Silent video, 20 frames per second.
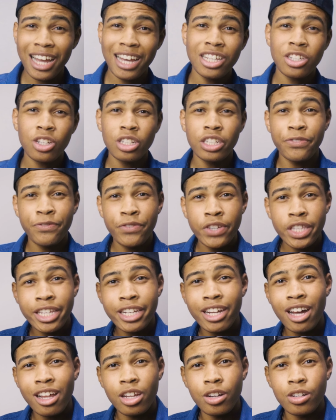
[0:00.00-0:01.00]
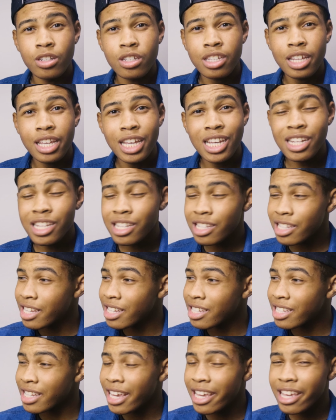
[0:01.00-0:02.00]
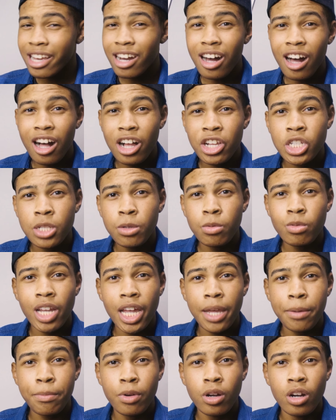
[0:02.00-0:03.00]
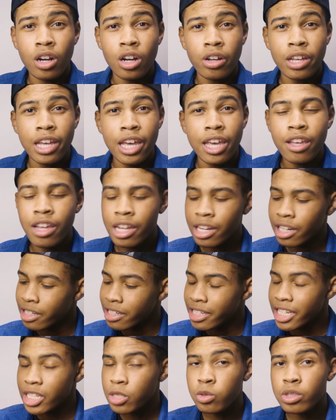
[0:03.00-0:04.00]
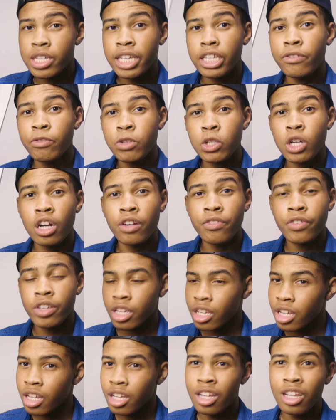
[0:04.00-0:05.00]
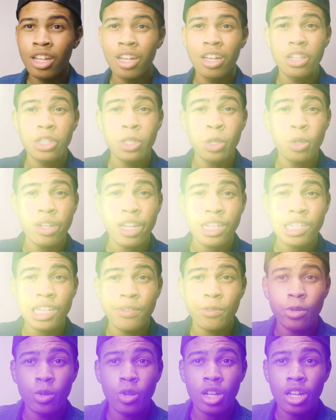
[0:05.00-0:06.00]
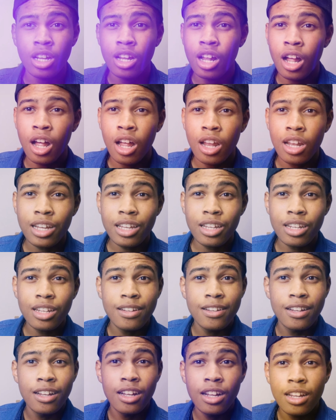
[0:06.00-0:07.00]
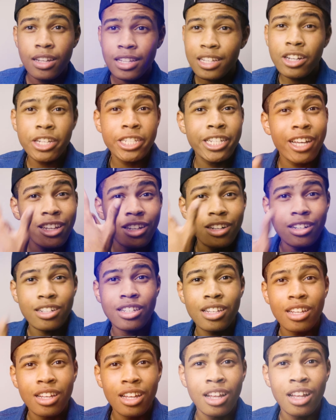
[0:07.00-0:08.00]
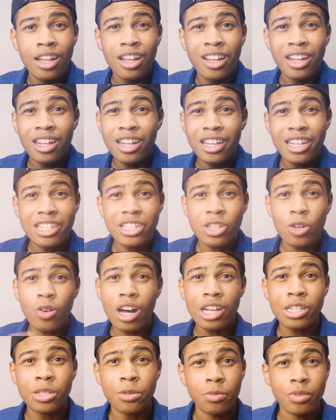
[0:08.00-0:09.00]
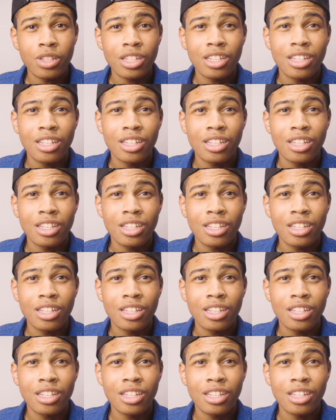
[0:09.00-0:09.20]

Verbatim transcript: guy is only fifty dollars, and this is a awesome light bar, okay? This will take your photography to the next level. Look at, look at all these colors. It's so awesome.